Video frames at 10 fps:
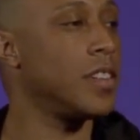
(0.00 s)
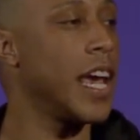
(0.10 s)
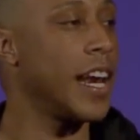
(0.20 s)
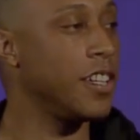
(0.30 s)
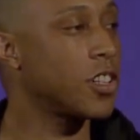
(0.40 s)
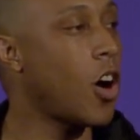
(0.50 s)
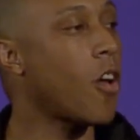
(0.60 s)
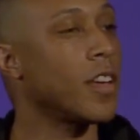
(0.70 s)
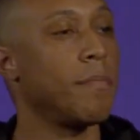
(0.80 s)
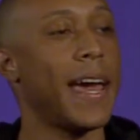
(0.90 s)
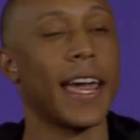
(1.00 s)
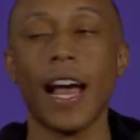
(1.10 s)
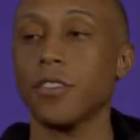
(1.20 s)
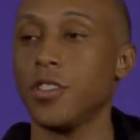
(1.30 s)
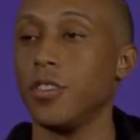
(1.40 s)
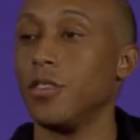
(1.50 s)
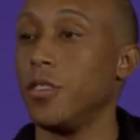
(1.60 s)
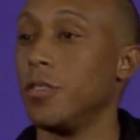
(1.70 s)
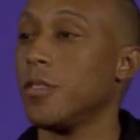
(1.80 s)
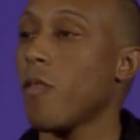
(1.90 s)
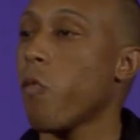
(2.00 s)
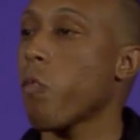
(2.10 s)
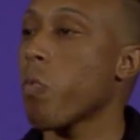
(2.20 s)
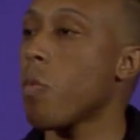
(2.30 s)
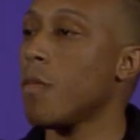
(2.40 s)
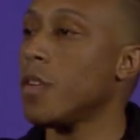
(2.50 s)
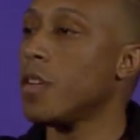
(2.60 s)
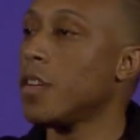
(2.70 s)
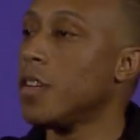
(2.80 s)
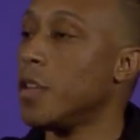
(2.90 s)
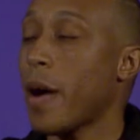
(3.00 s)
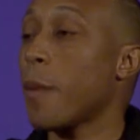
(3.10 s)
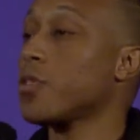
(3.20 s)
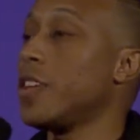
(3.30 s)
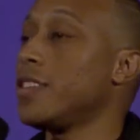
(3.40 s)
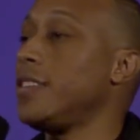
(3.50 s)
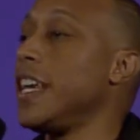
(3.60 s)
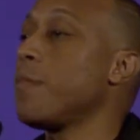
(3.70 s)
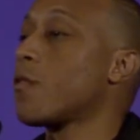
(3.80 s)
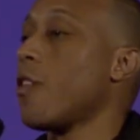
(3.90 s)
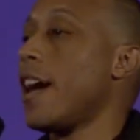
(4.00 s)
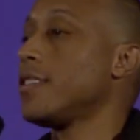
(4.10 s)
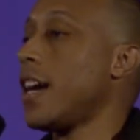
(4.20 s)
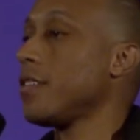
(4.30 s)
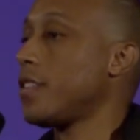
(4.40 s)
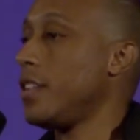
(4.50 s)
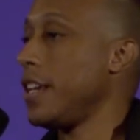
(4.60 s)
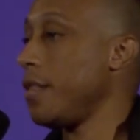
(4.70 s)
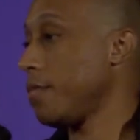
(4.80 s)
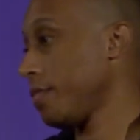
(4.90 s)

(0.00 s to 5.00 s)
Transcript: And he's calling back out to you. The Bible says deep cries out to deep.